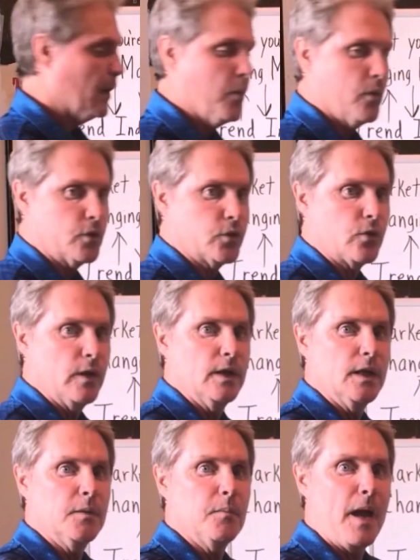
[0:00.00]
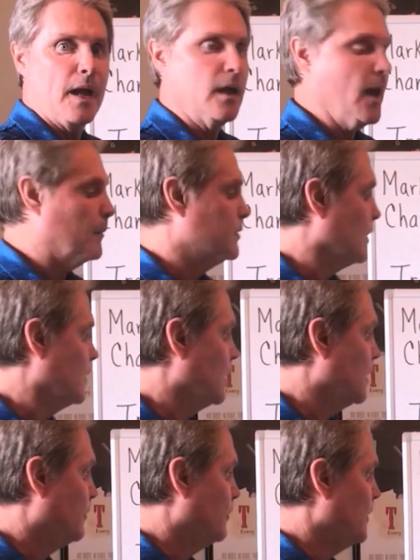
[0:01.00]
that we were trending back up. So
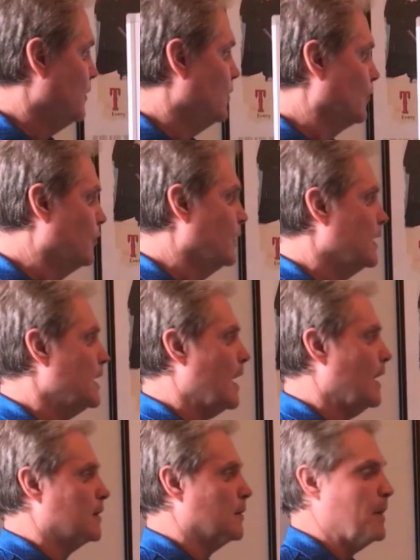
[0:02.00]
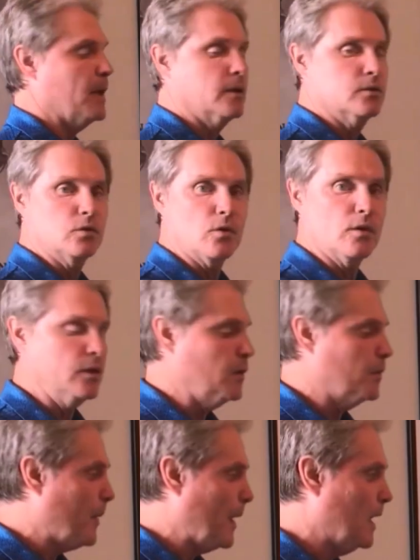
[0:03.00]
you really have to make sure that
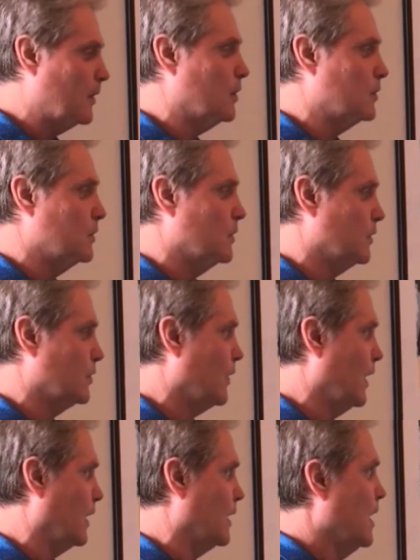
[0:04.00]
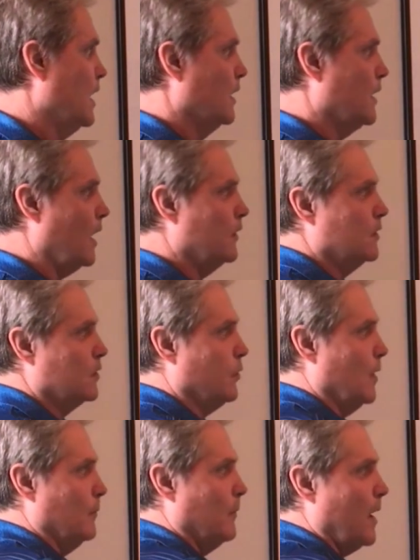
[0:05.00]
you pay attention to the trend. Not just
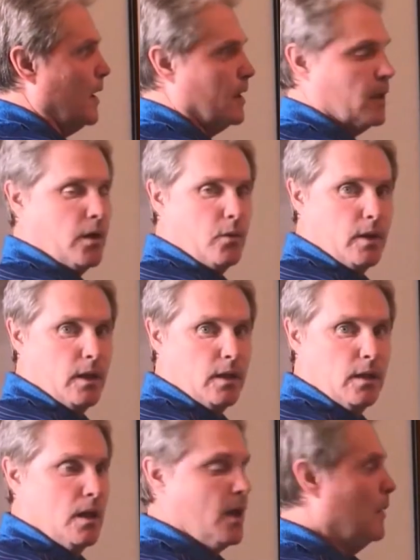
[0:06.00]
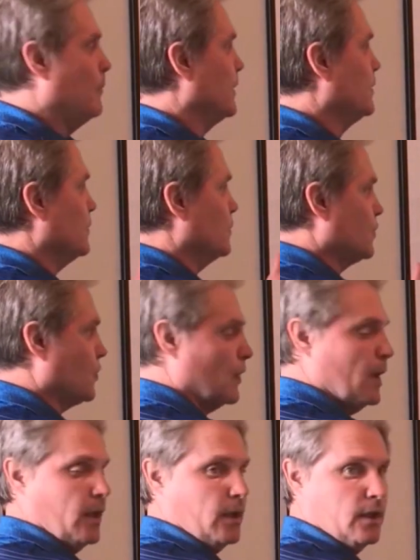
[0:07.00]
what market are we in, but the
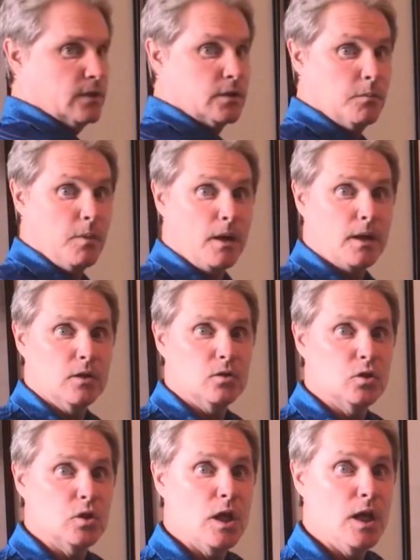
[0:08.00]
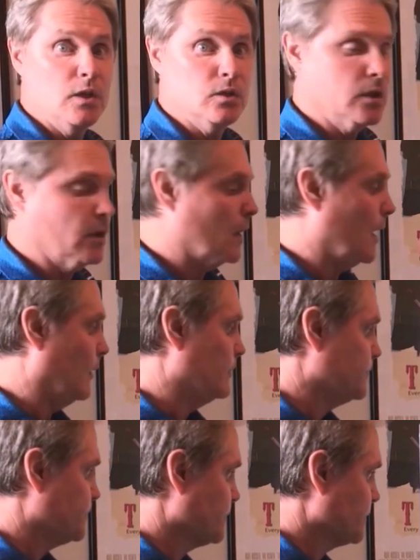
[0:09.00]
trend. Is the market changing or not?
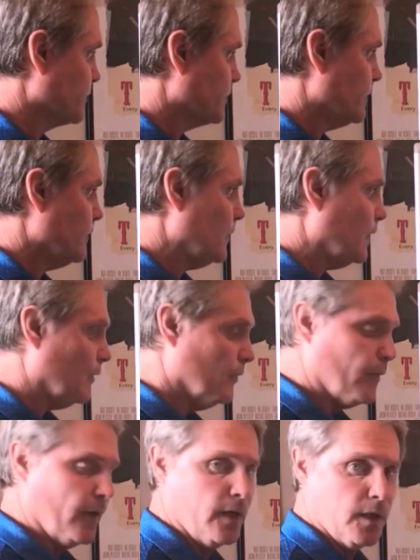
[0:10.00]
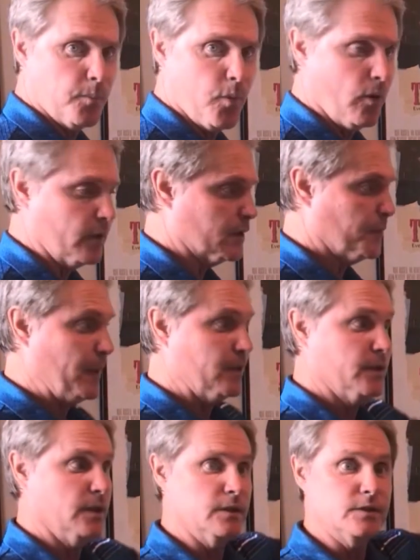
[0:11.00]
Very important,
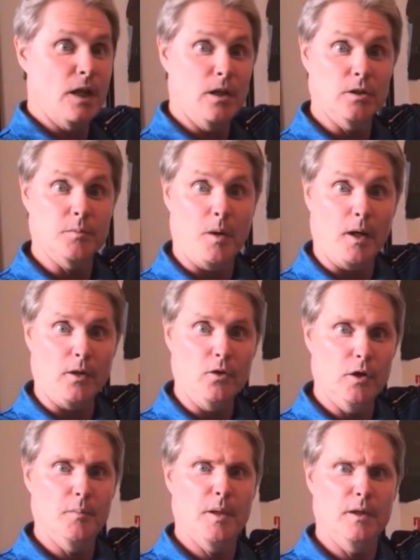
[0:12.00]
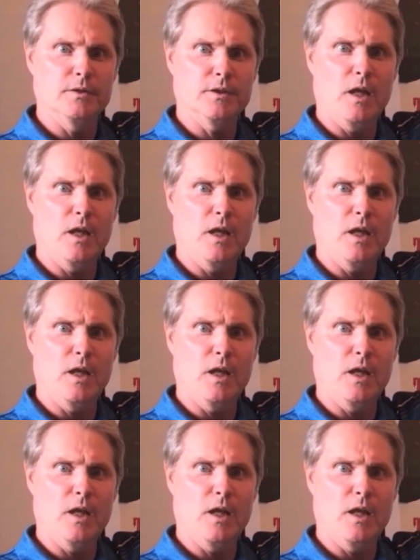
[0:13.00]
especially in the seller's market. You could be in a